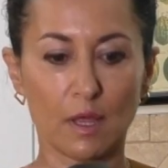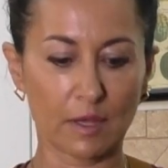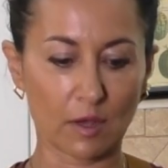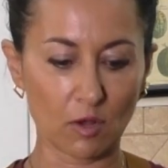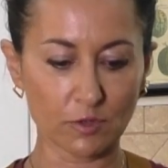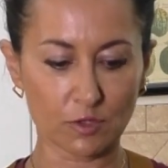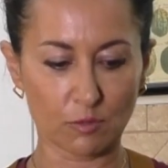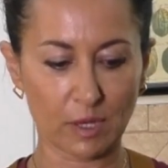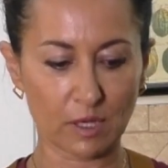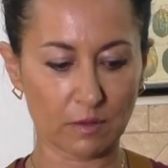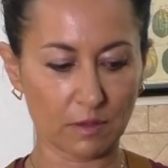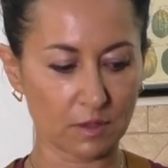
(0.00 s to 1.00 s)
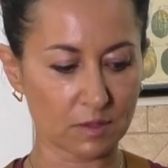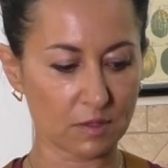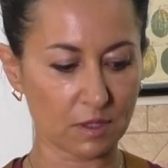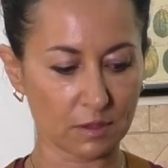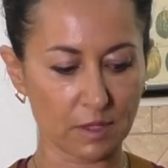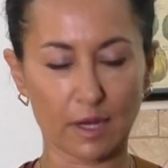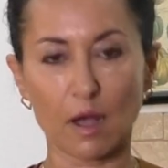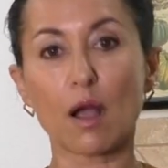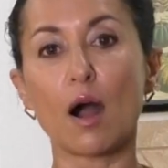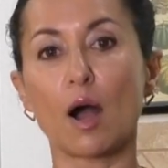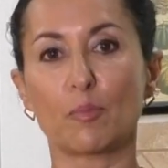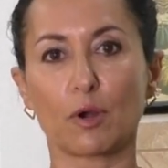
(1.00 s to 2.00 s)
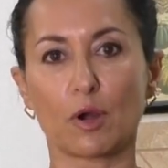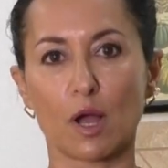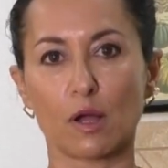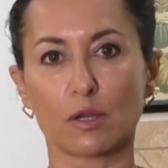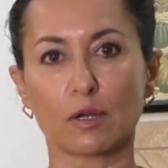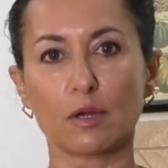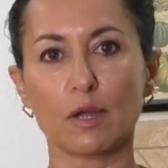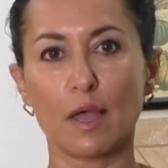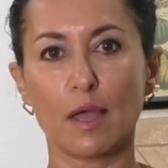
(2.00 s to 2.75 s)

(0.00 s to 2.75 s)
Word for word: They also make these in like a copper color.